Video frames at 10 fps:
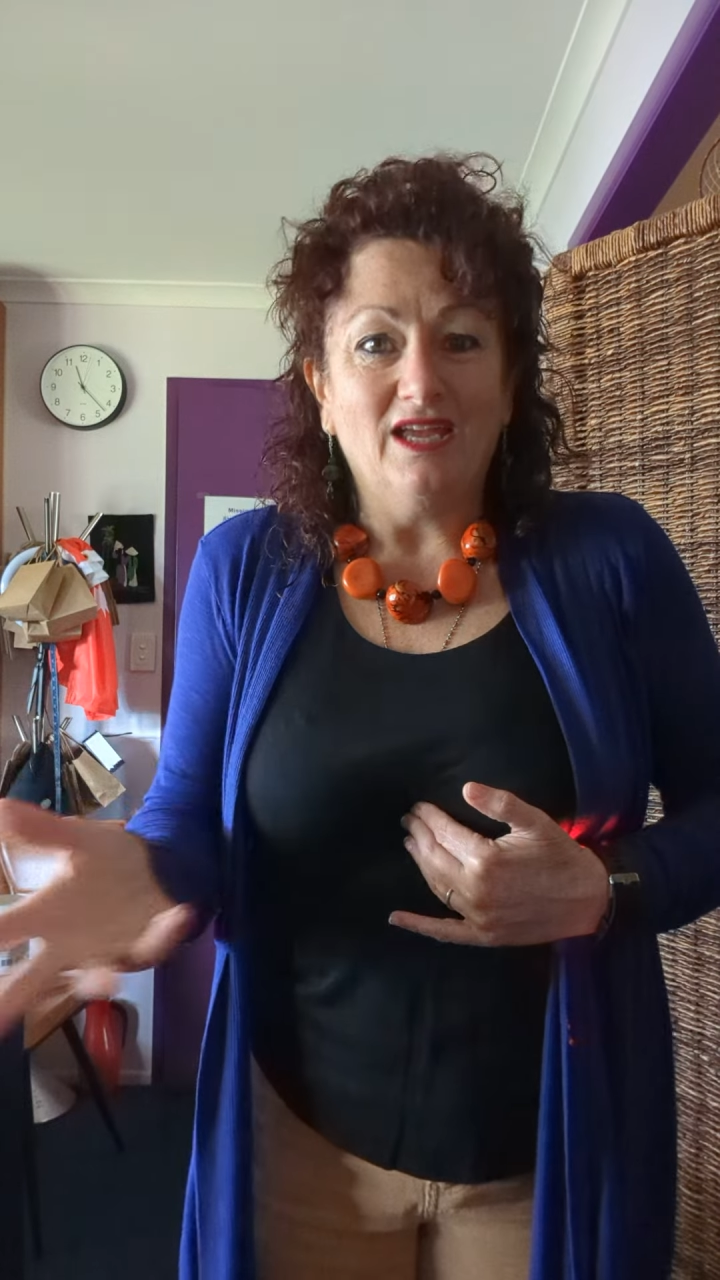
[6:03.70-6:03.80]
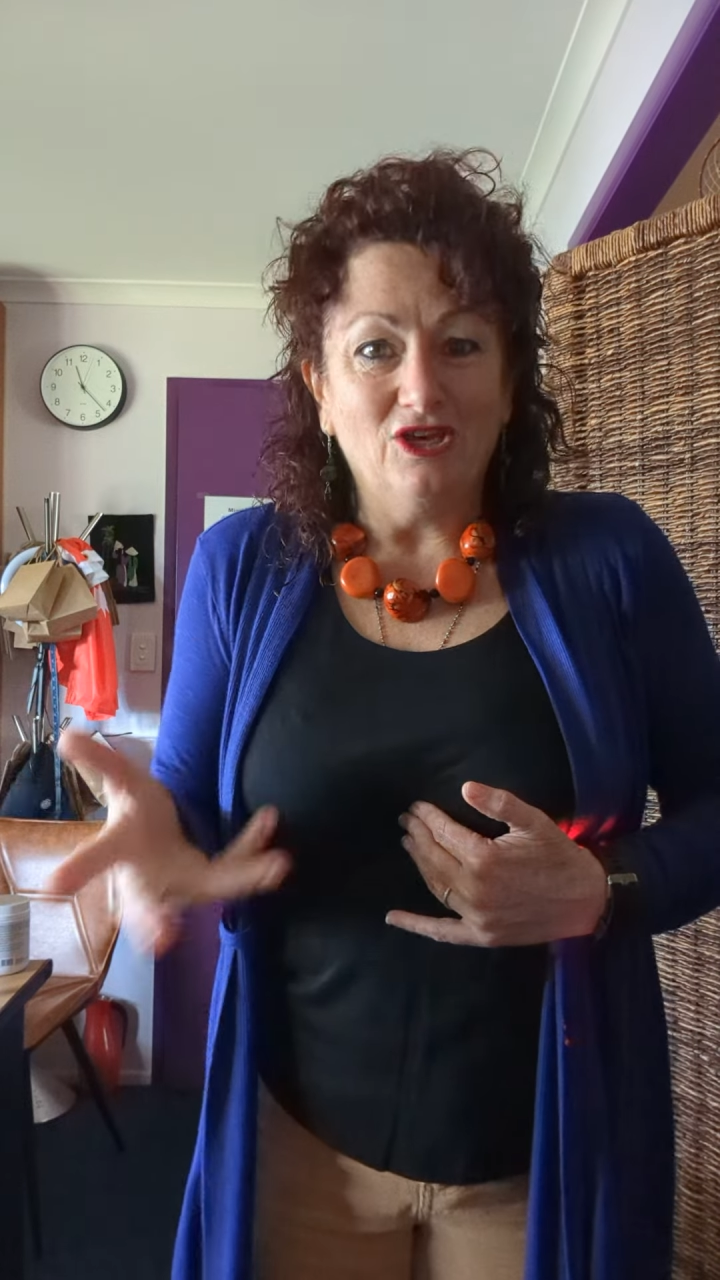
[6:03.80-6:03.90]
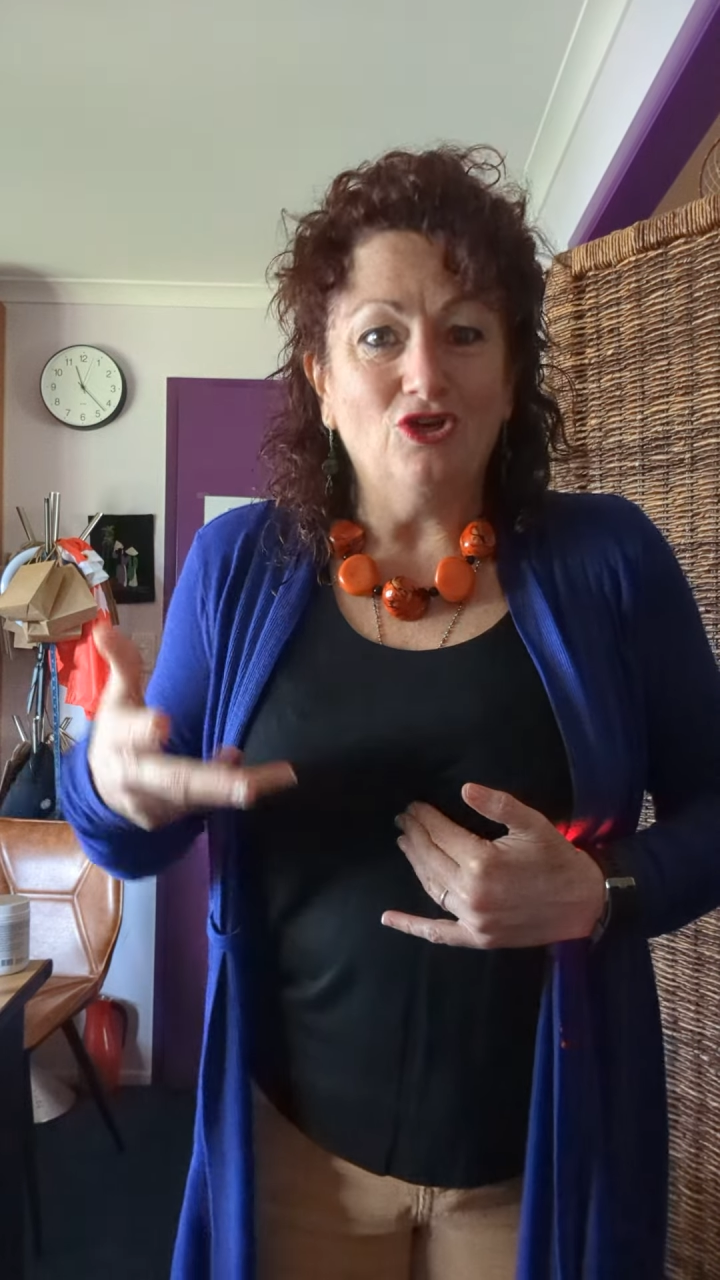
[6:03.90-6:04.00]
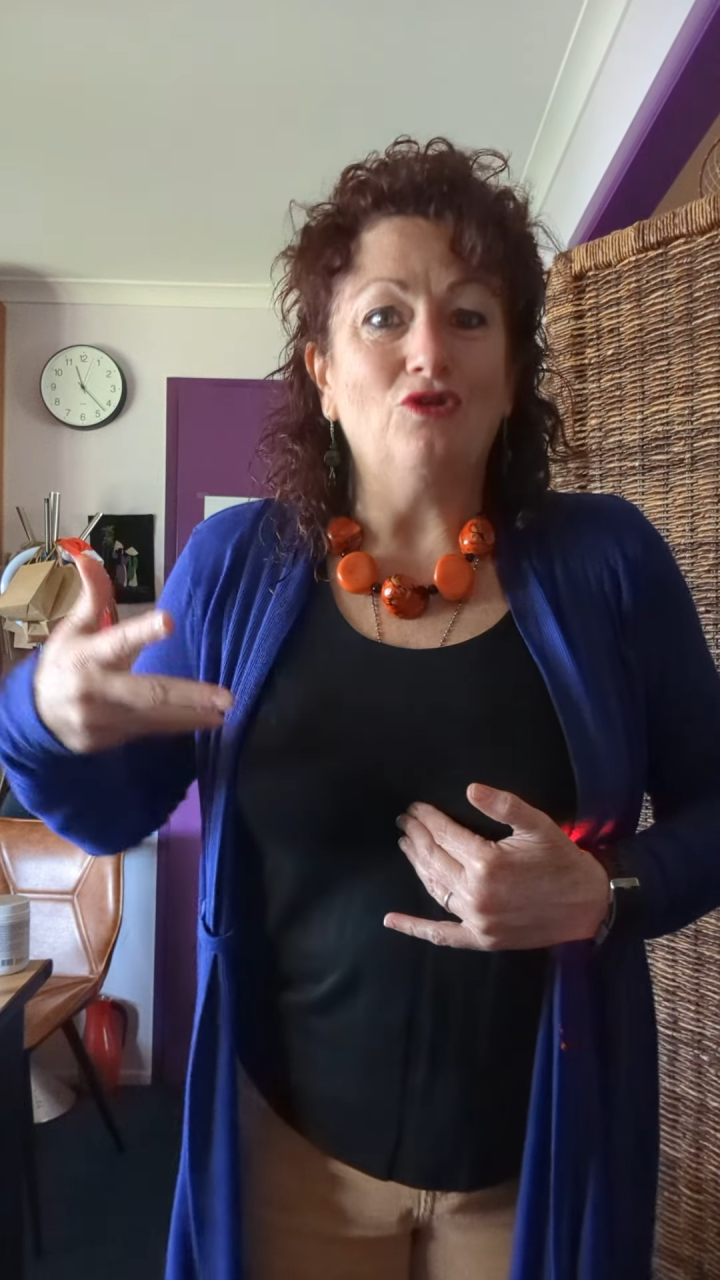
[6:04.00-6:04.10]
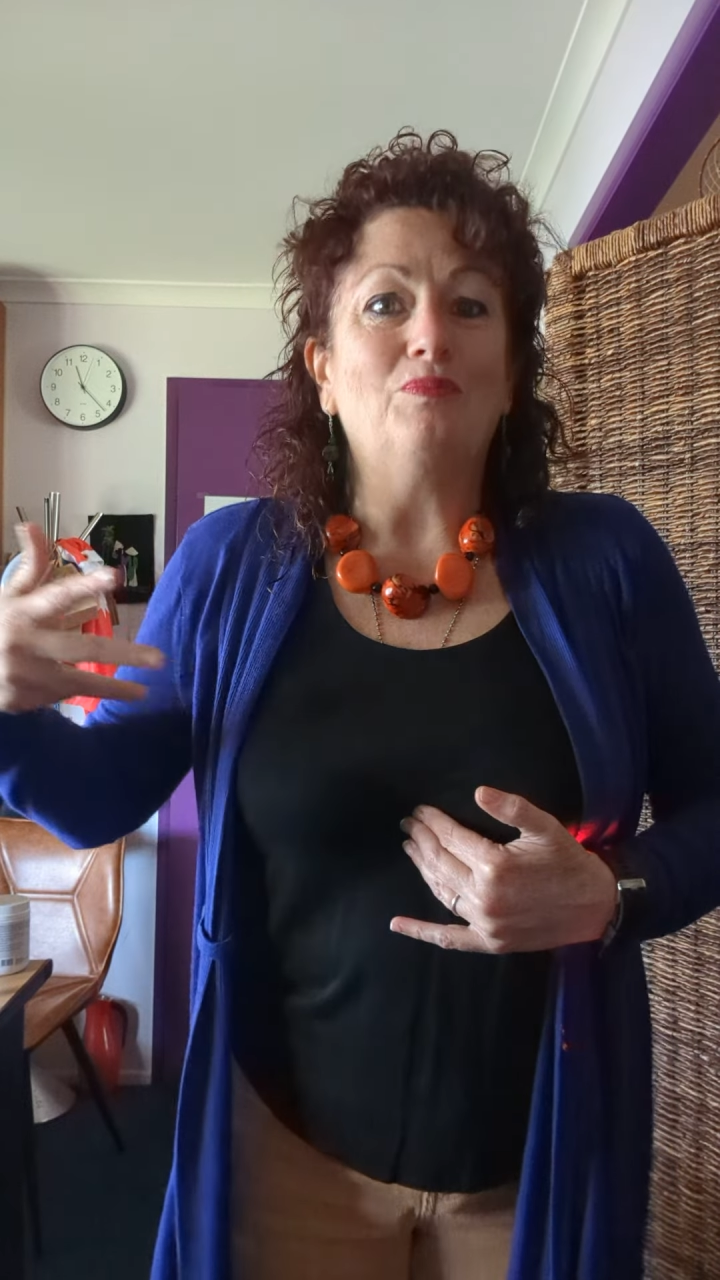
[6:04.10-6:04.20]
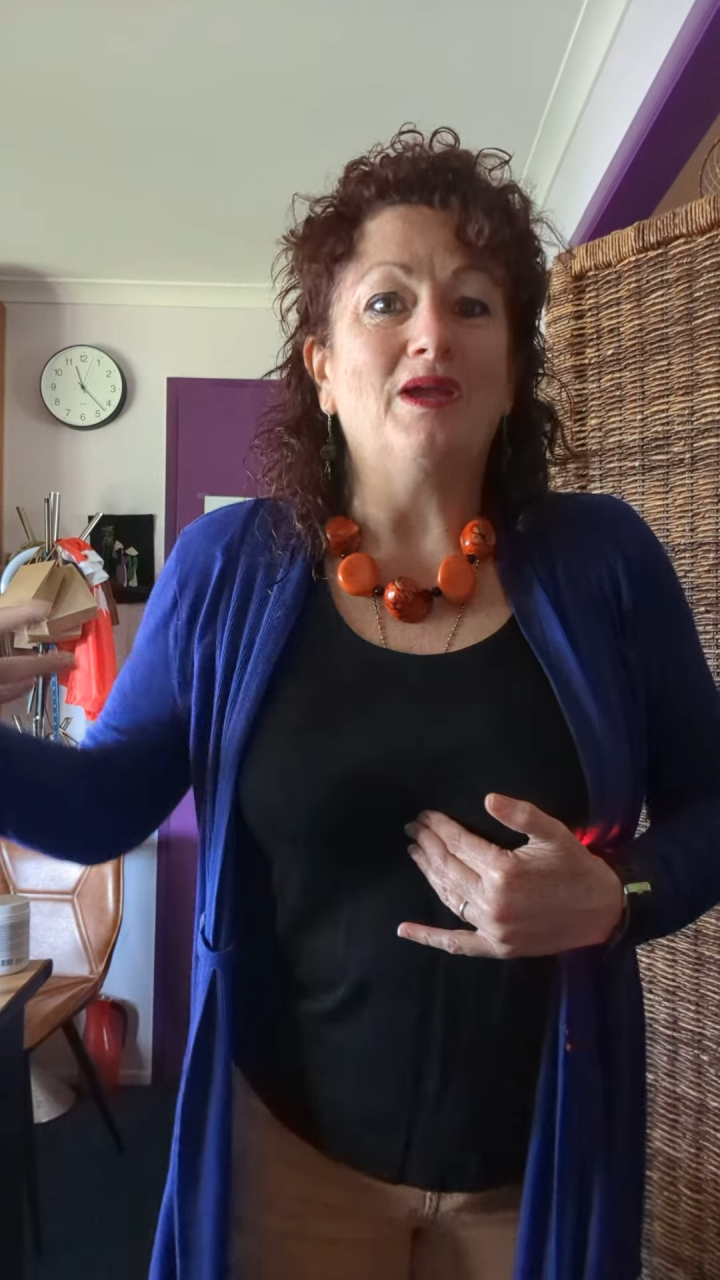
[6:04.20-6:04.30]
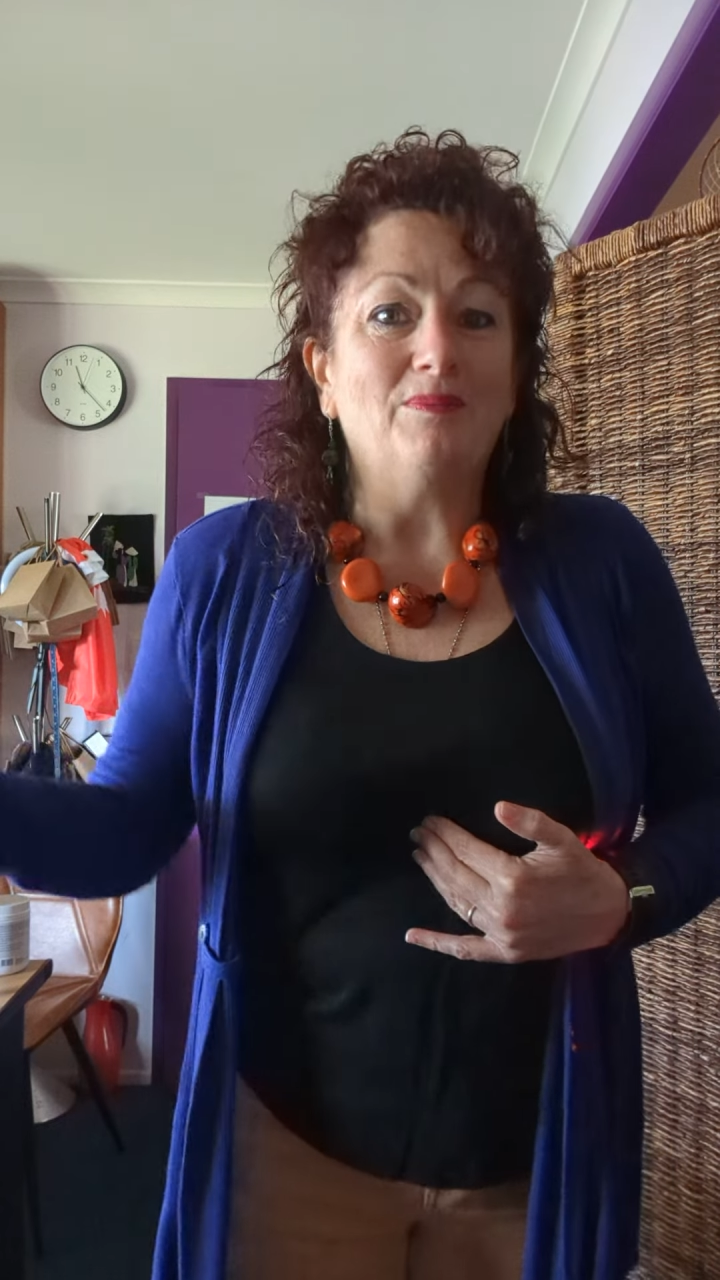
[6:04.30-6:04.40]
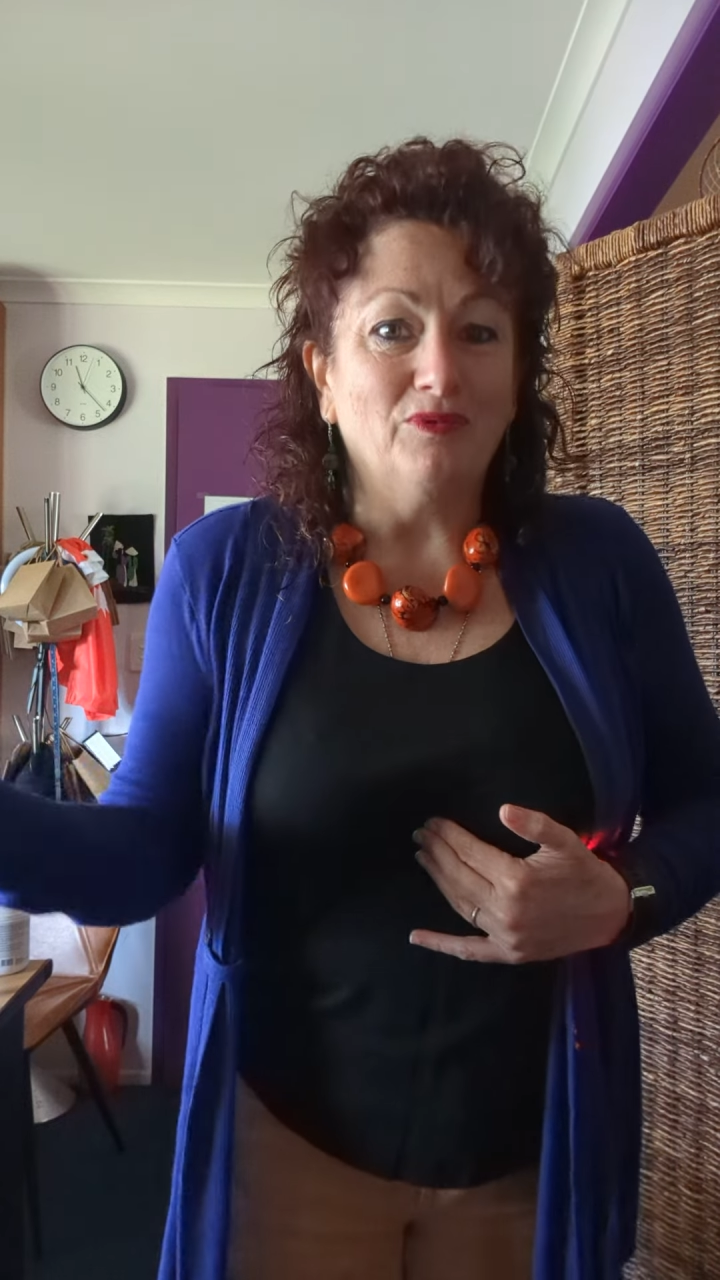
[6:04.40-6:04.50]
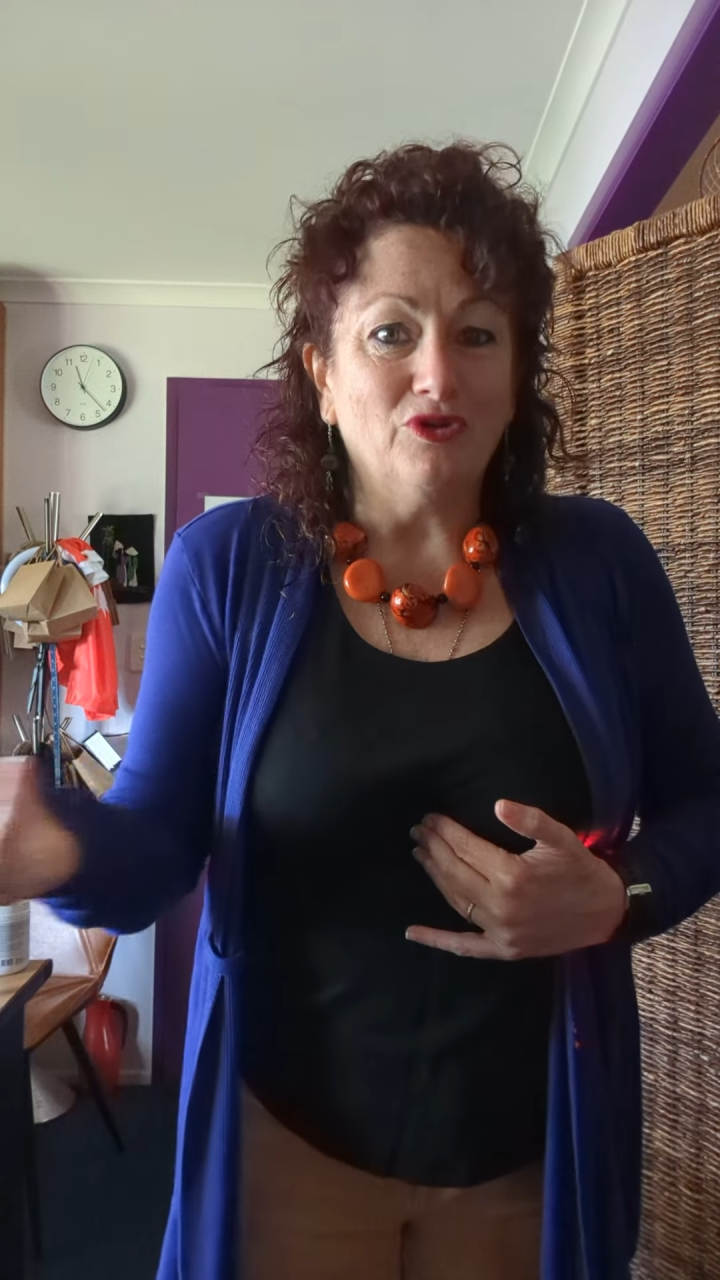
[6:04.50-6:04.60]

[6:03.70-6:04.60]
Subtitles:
in new people,